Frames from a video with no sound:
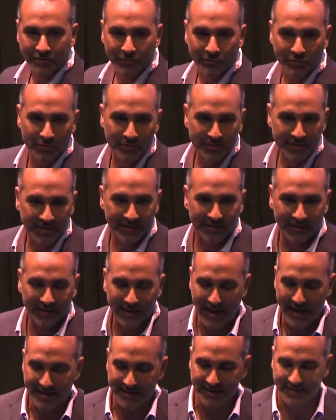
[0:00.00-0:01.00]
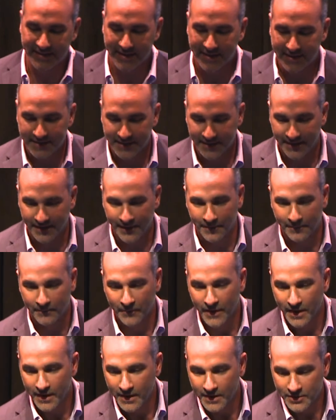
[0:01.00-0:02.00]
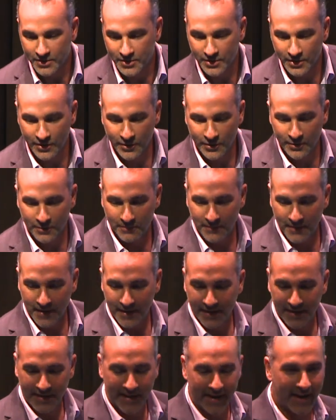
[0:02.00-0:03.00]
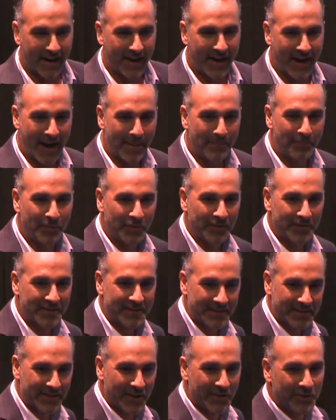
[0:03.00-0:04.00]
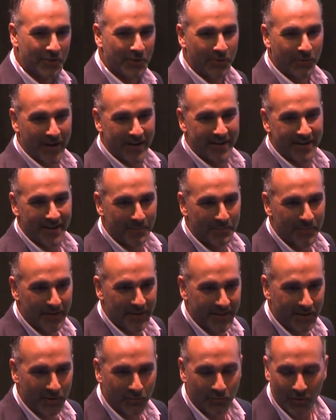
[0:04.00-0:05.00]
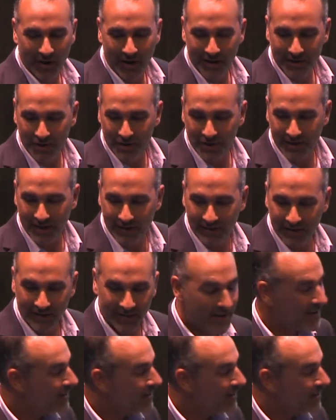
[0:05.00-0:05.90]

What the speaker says: through to the last detail. So Apple is another great company to watch here,